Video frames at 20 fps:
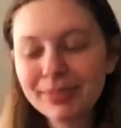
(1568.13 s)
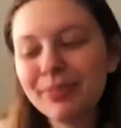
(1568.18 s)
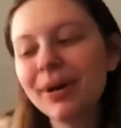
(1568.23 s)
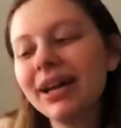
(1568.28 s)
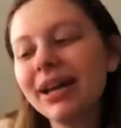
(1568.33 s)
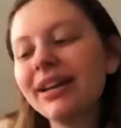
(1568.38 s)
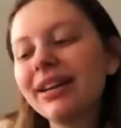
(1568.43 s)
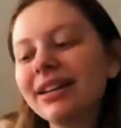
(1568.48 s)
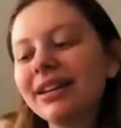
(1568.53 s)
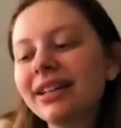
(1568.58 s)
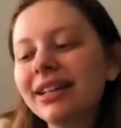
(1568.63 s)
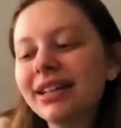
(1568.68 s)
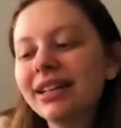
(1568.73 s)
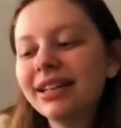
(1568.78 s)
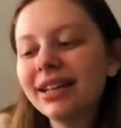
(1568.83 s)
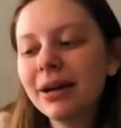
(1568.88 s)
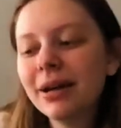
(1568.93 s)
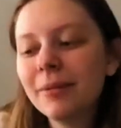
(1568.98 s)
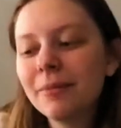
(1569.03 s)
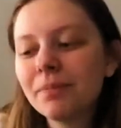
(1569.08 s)
But
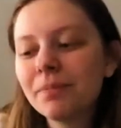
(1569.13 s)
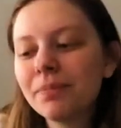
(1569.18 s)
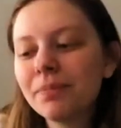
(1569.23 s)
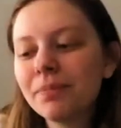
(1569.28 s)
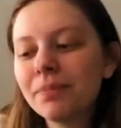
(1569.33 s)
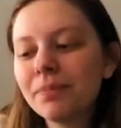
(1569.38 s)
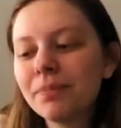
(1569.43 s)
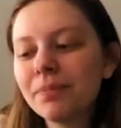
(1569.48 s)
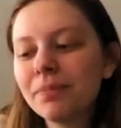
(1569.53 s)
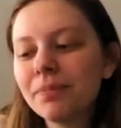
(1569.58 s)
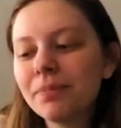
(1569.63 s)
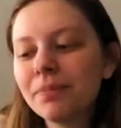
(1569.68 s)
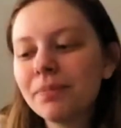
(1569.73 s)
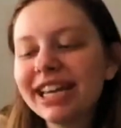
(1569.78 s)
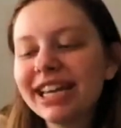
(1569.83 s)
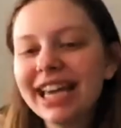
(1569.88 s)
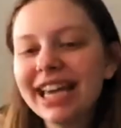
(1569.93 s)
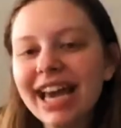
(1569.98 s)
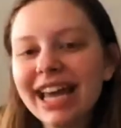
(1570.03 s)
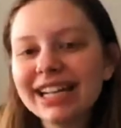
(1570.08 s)
then
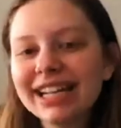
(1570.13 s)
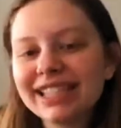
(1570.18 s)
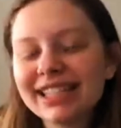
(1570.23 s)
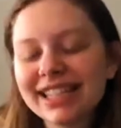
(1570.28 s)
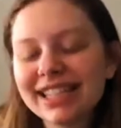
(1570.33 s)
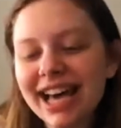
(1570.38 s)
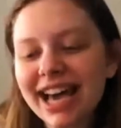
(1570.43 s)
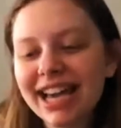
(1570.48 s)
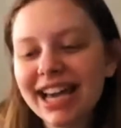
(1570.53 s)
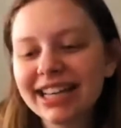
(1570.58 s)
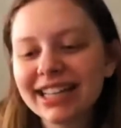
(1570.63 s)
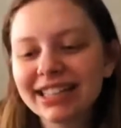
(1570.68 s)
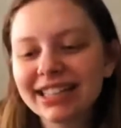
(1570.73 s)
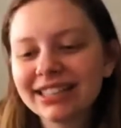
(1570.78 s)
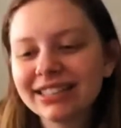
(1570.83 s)
again, it's like,